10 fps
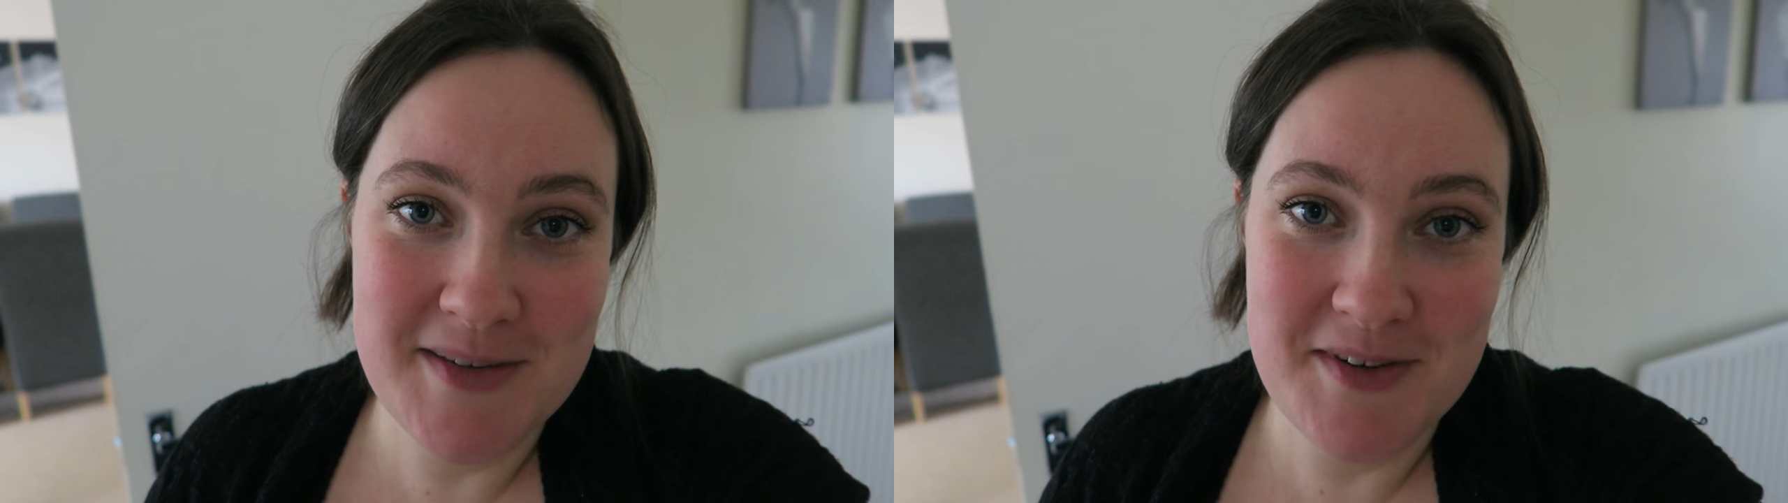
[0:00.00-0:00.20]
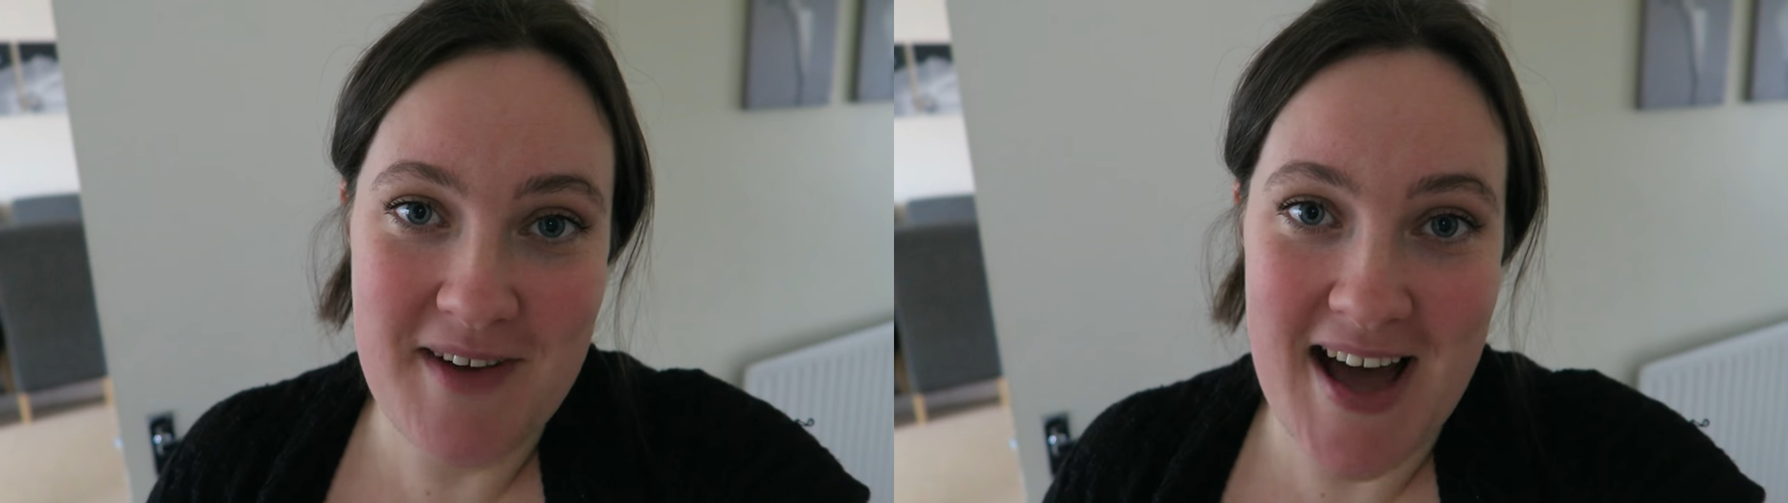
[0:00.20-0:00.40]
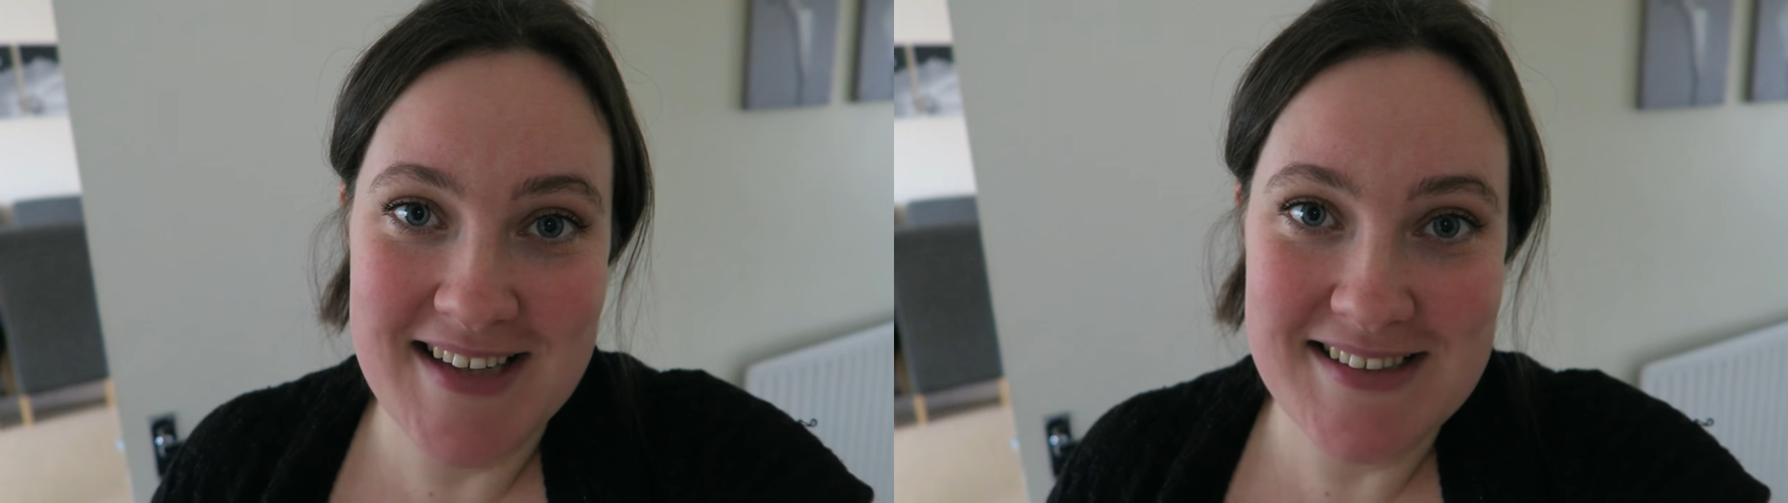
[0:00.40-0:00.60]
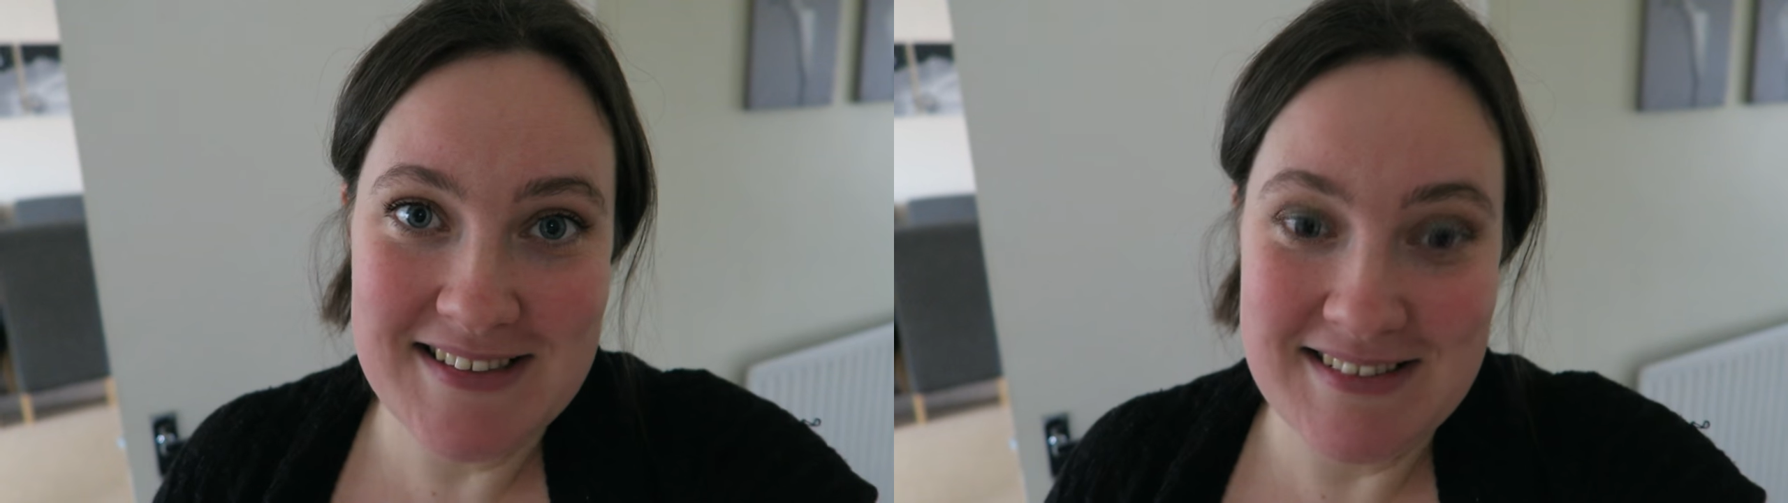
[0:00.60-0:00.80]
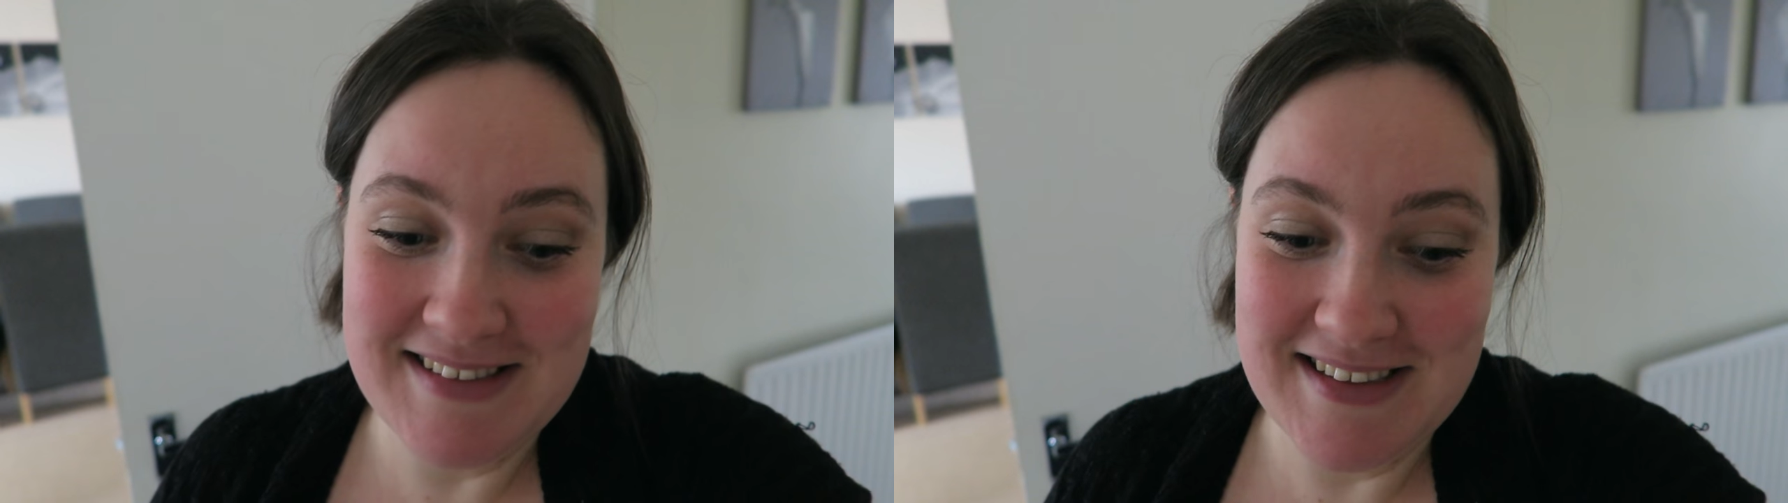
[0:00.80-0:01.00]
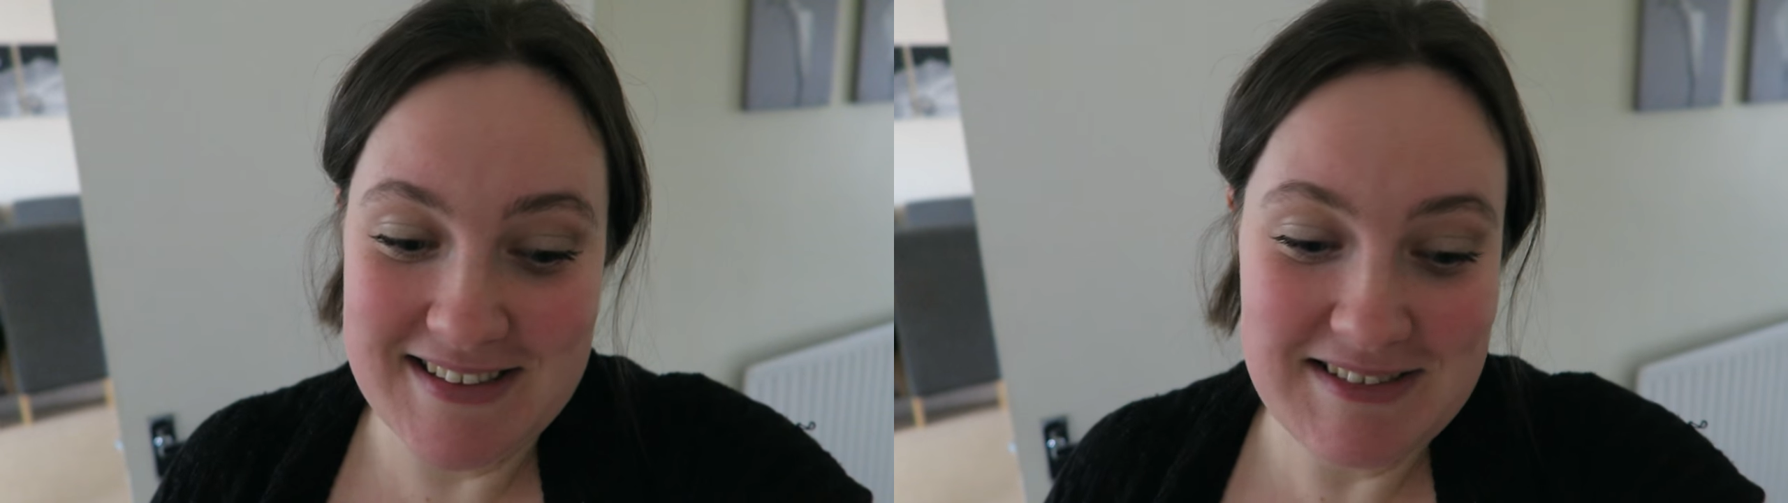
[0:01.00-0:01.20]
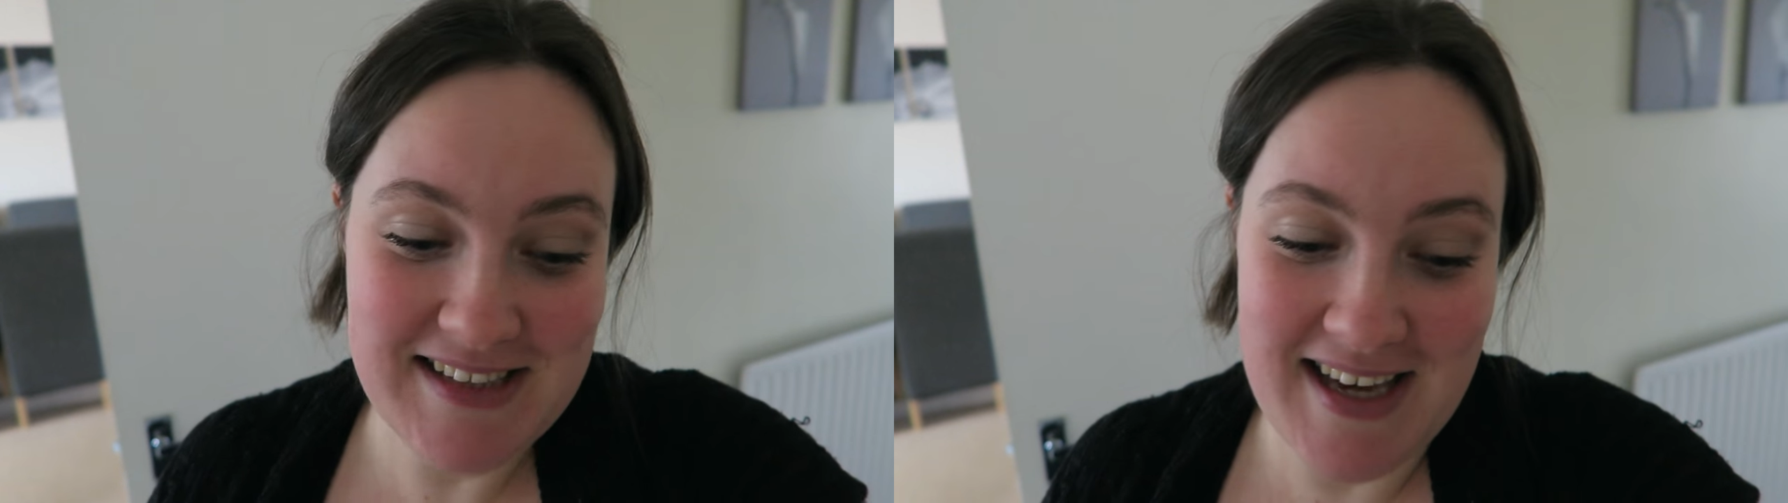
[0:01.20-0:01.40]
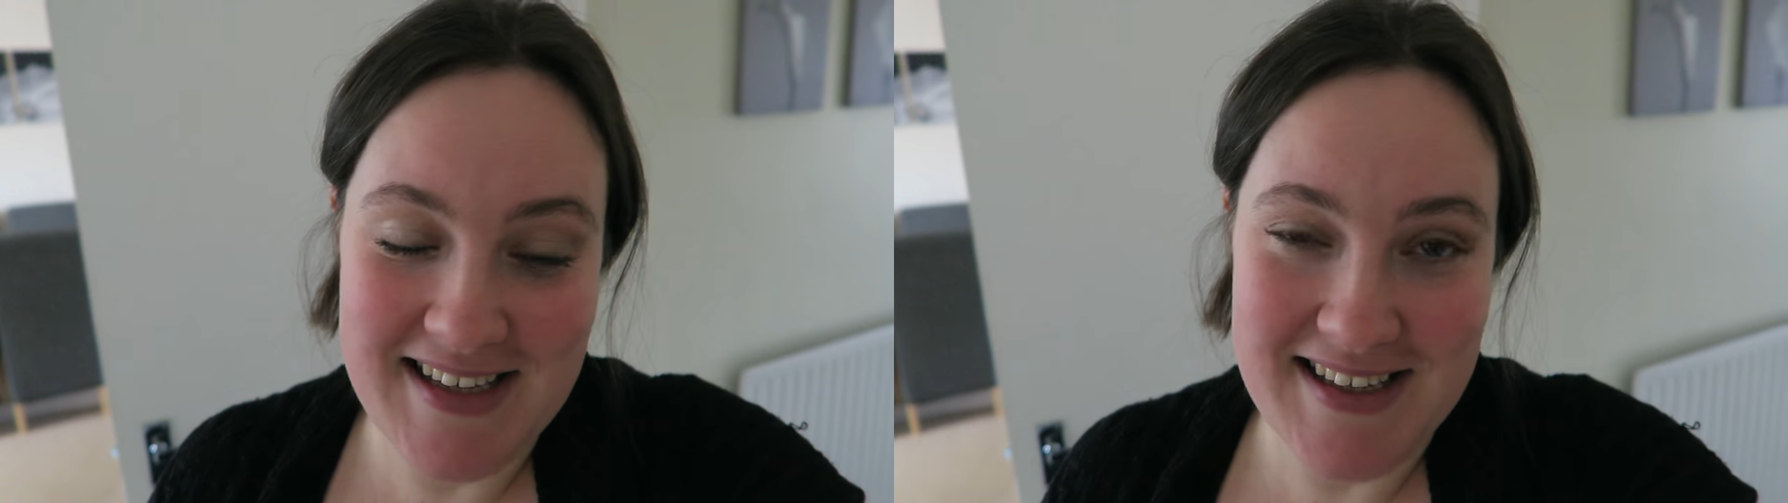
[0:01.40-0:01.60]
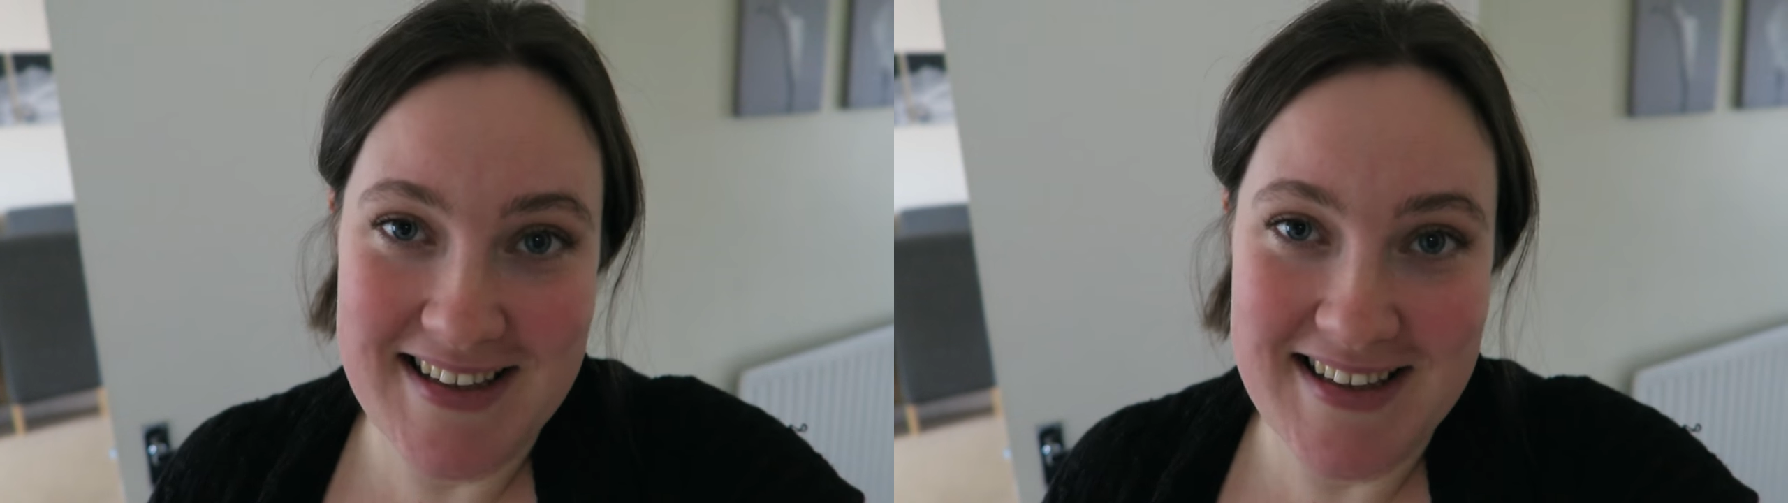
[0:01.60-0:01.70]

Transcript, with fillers: and we've had the cake